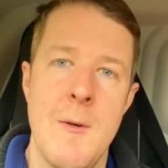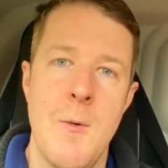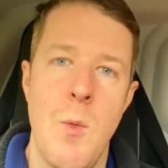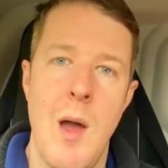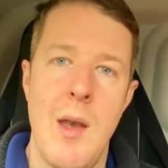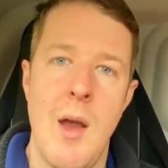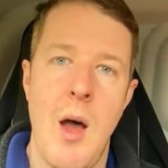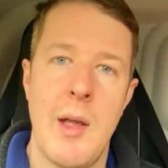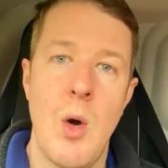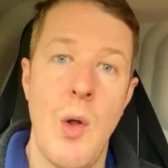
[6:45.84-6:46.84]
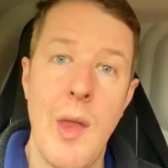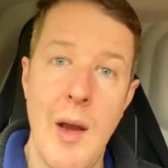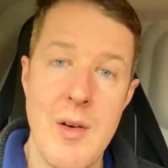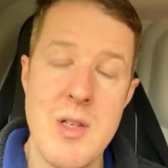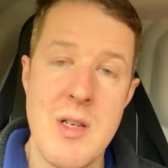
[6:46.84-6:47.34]
when I got there
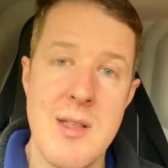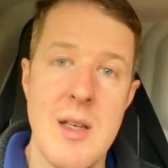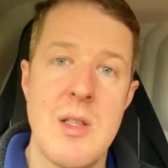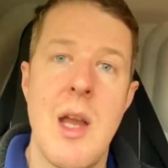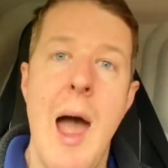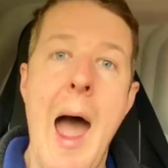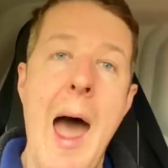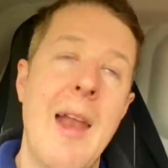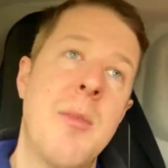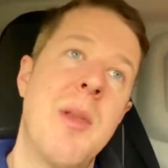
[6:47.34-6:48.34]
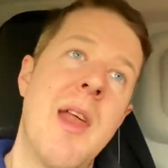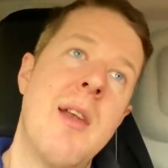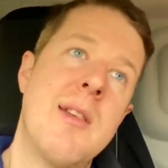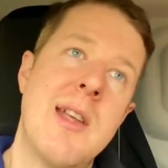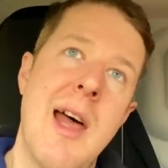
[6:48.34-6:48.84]
and she said she had. But
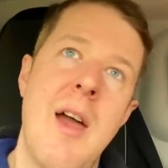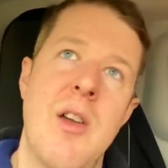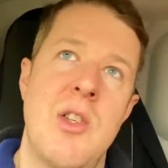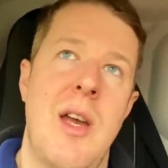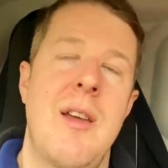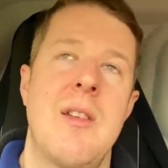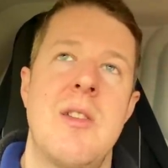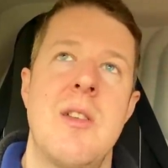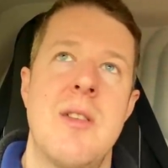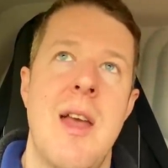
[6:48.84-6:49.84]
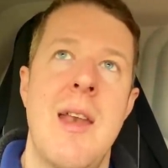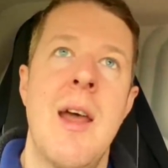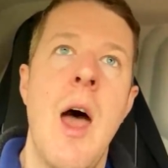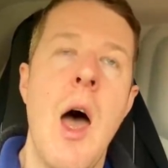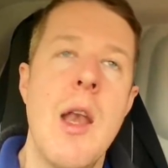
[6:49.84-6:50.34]
then today I checked and she said,
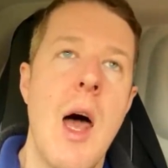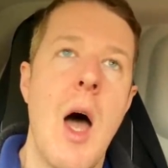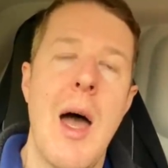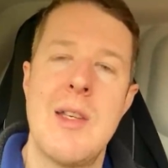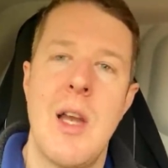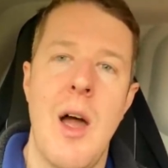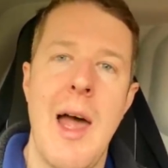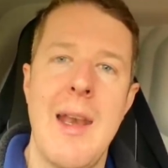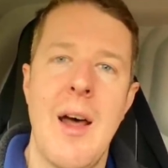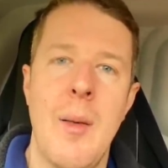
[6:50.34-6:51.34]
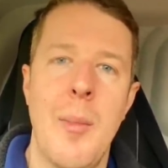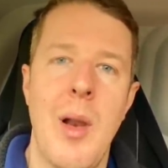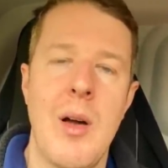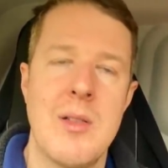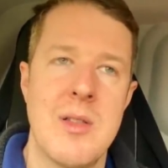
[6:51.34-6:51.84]
no, actually I hadn't
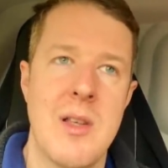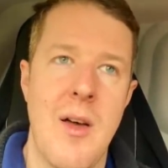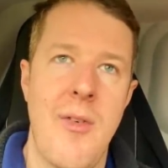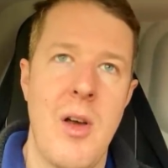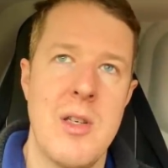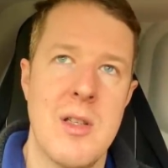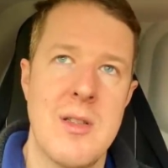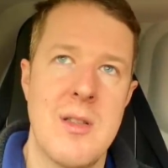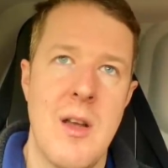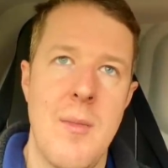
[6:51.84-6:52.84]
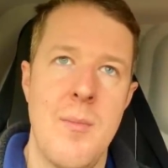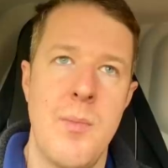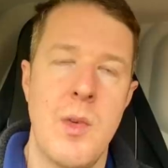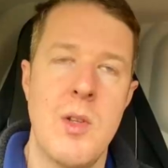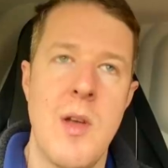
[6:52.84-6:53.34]
unplugged stuff. I just um,
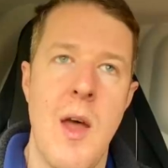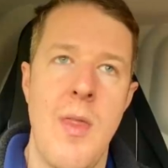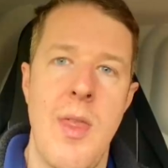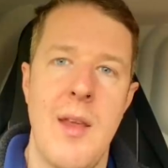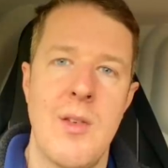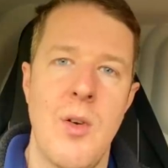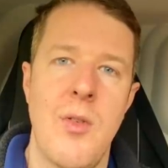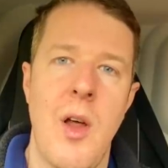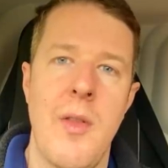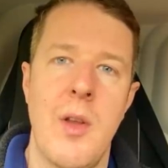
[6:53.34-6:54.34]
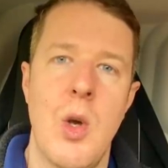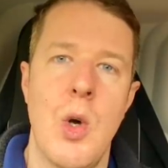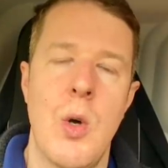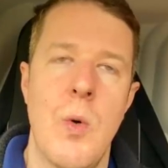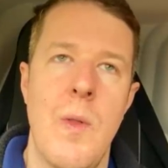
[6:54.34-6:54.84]
turned things off like the
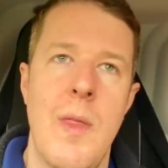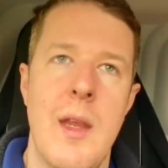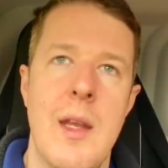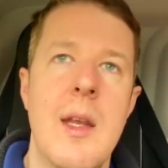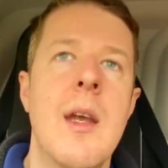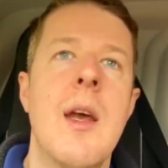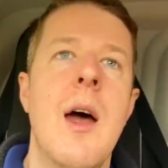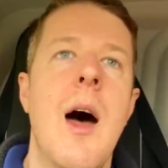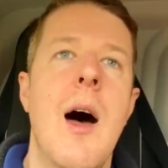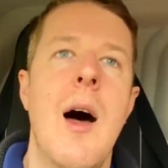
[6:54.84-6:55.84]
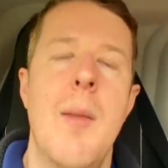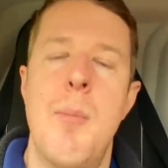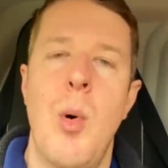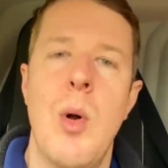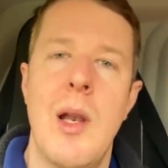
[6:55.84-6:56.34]
cooker and the uh,
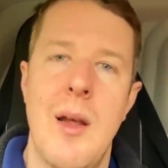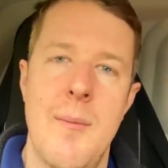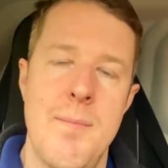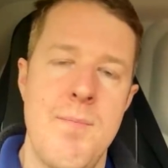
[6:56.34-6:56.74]
boiler.